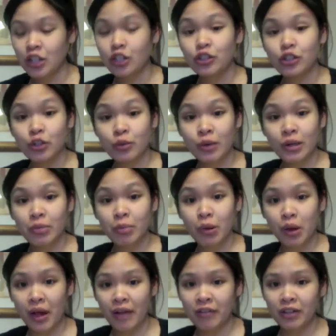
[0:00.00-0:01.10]
You do want to
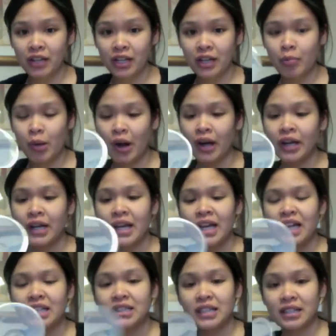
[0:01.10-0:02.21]
pull everything apart.
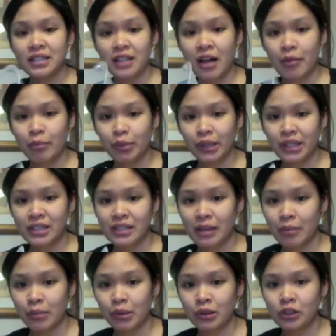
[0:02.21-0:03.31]
It does come
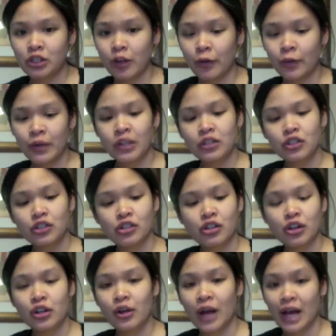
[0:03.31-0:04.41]
pre-assembled, so to
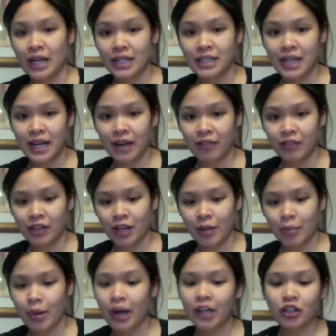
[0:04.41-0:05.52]
show you how to take everything
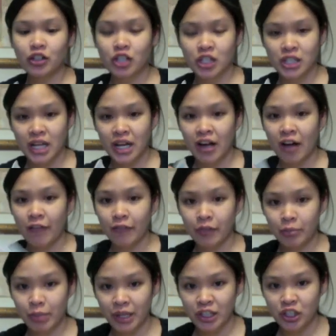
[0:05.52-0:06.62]
apart, you just take off
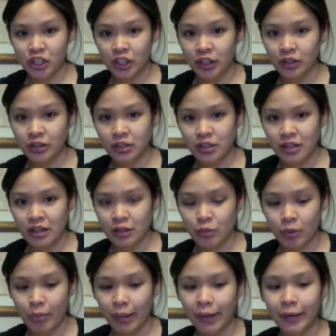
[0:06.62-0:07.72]
the breast shield, so that's
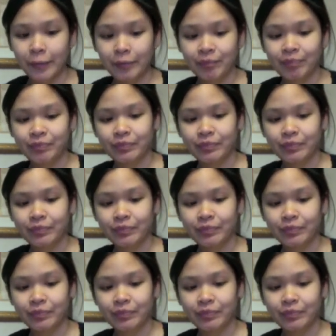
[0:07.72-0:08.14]
one part.